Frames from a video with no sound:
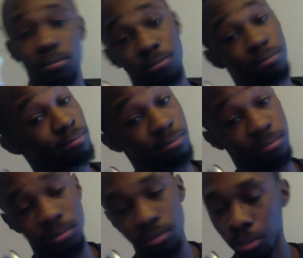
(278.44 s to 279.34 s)
Yeah,
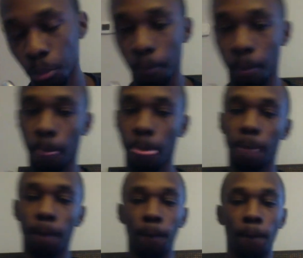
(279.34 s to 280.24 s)
just
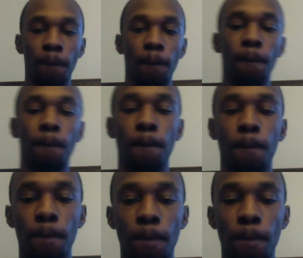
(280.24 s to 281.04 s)
bad. So don't do that.